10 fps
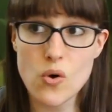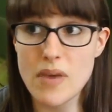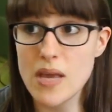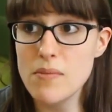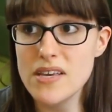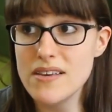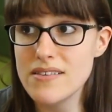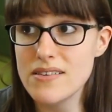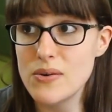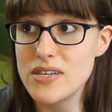Or maybe,
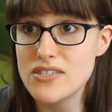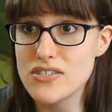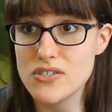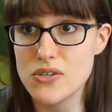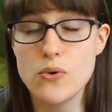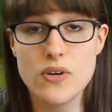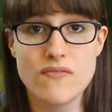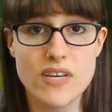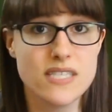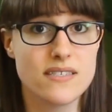you know, he's just so
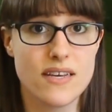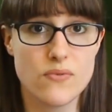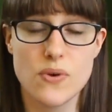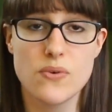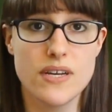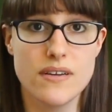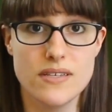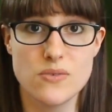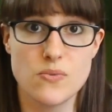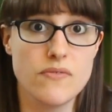convinced that Rogan
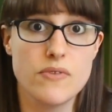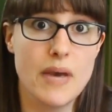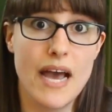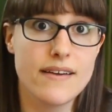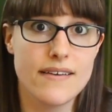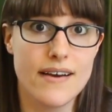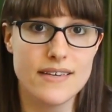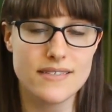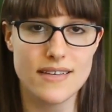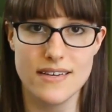is one of the bad
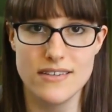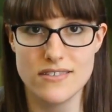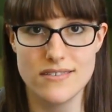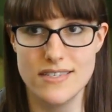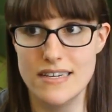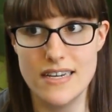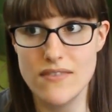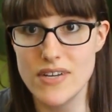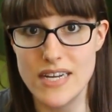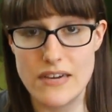guys that he just didn't
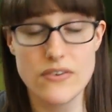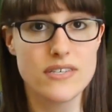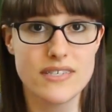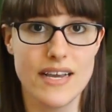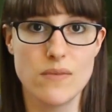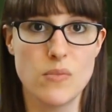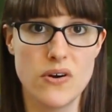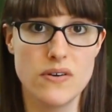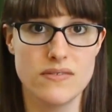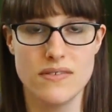even hear the second
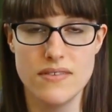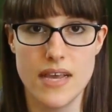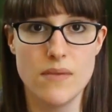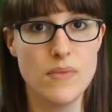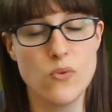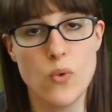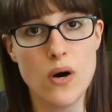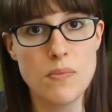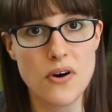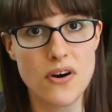part, the they mean well